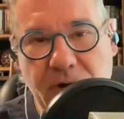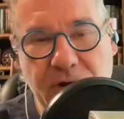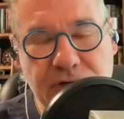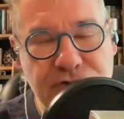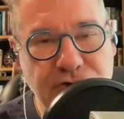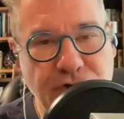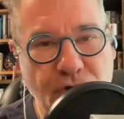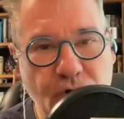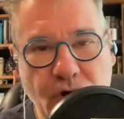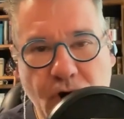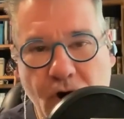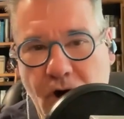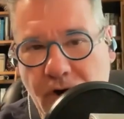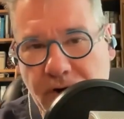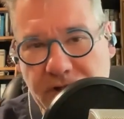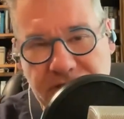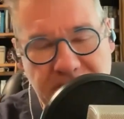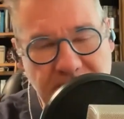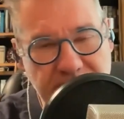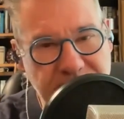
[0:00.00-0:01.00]
trocar or
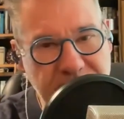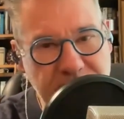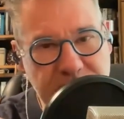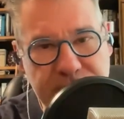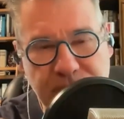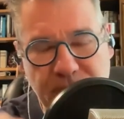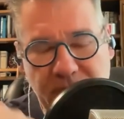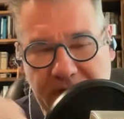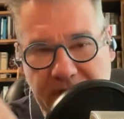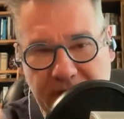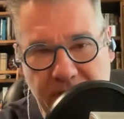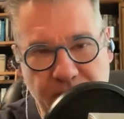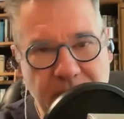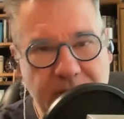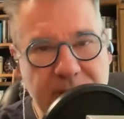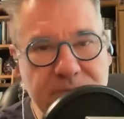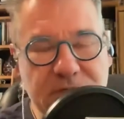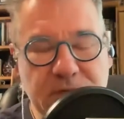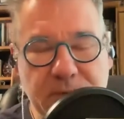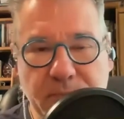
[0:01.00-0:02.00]
something, spreading
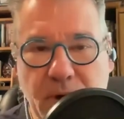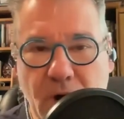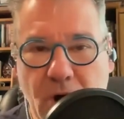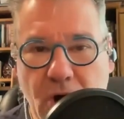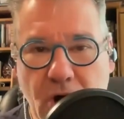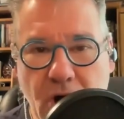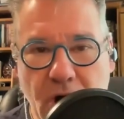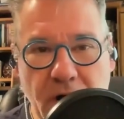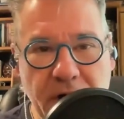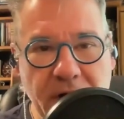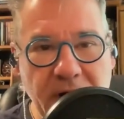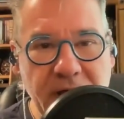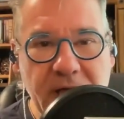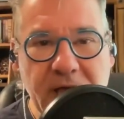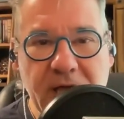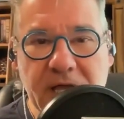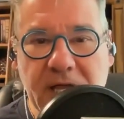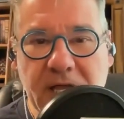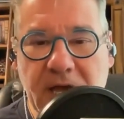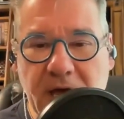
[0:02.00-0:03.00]
ribs apart,
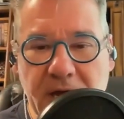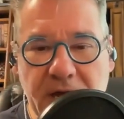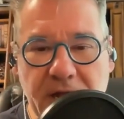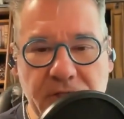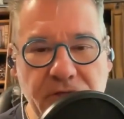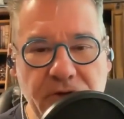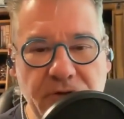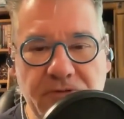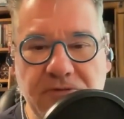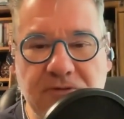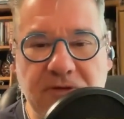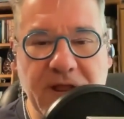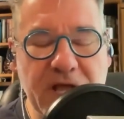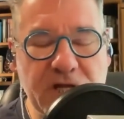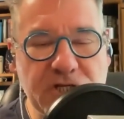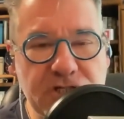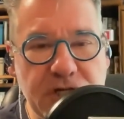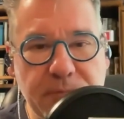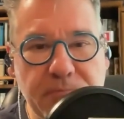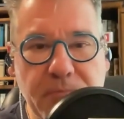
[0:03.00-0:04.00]
cutting through
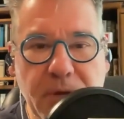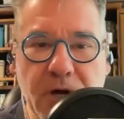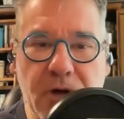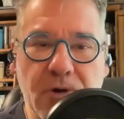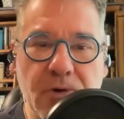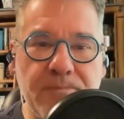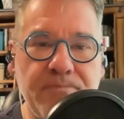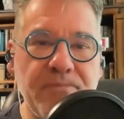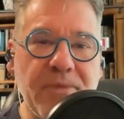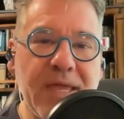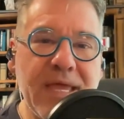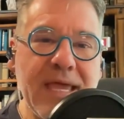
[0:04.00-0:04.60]
flesh and bone,